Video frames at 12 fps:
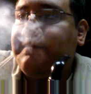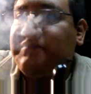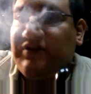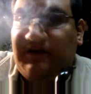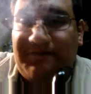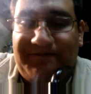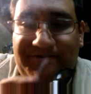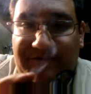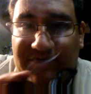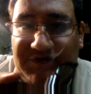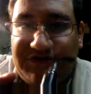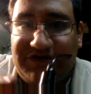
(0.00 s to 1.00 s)
So
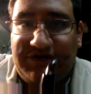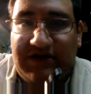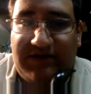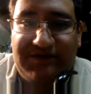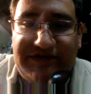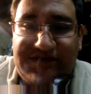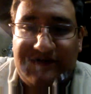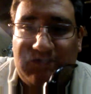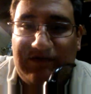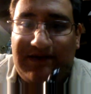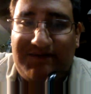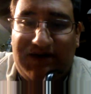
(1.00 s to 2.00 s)
for those newcomers, you
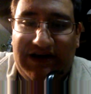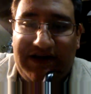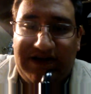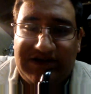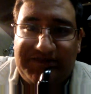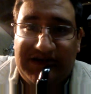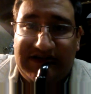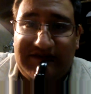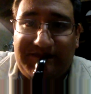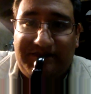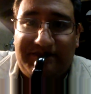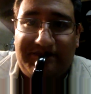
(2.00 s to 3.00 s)
don't want to buy an
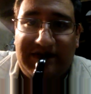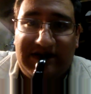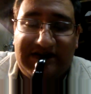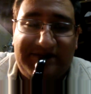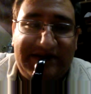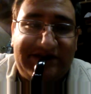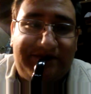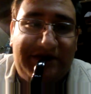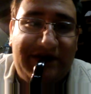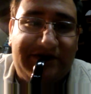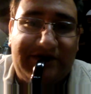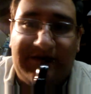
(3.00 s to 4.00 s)
expensive
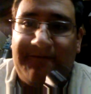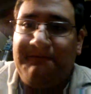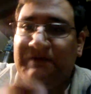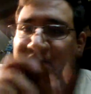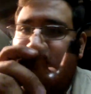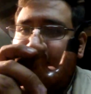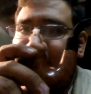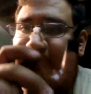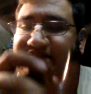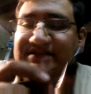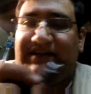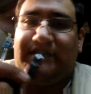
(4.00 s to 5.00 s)
Peterson,
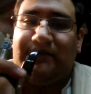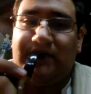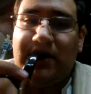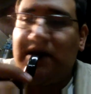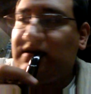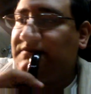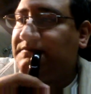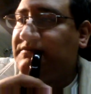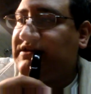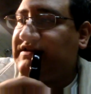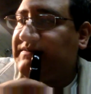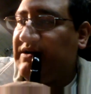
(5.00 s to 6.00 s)
get a second.
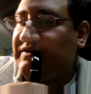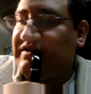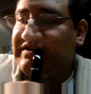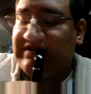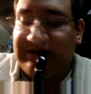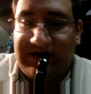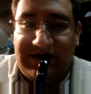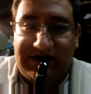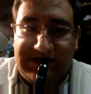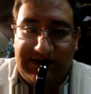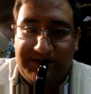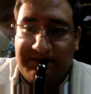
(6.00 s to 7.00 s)
They smoke just as good
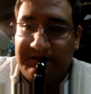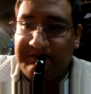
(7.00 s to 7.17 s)
as them.